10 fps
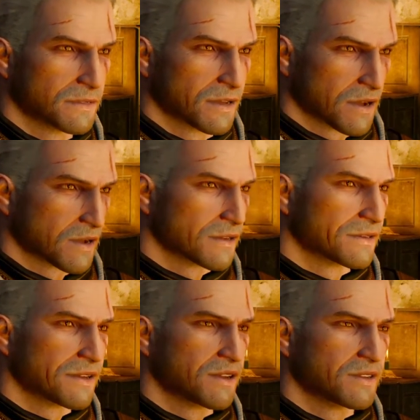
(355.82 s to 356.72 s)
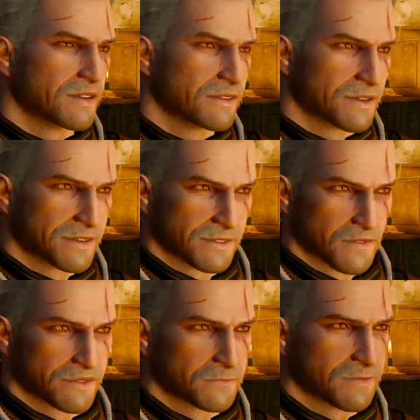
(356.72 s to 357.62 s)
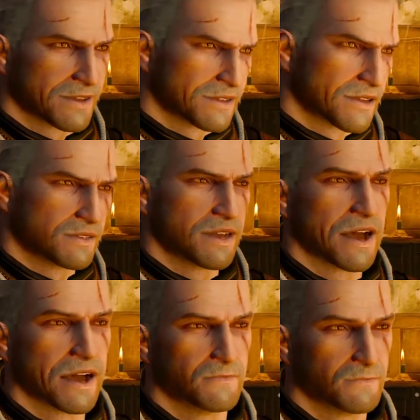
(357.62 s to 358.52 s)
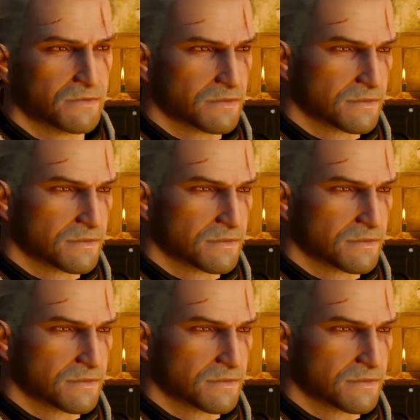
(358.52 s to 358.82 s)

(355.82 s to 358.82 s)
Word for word: They call Ciri the Lady of Space and Time.